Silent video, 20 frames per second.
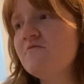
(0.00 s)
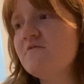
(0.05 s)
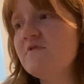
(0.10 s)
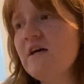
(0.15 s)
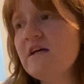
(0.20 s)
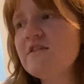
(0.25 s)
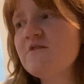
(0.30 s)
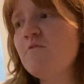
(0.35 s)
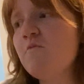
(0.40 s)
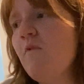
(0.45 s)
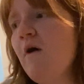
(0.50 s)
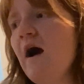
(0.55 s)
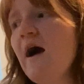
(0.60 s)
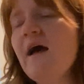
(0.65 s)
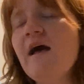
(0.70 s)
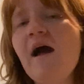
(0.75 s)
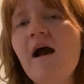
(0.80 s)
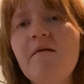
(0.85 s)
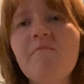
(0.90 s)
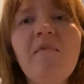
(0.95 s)
that's why
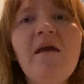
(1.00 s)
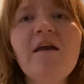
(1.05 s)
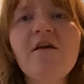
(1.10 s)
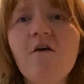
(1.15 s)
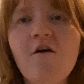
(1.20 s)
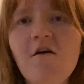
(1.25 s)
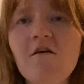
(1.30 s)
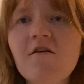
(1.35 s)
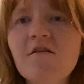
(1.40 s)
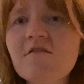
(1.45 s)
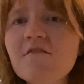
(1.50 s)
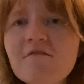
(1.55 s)
I make art.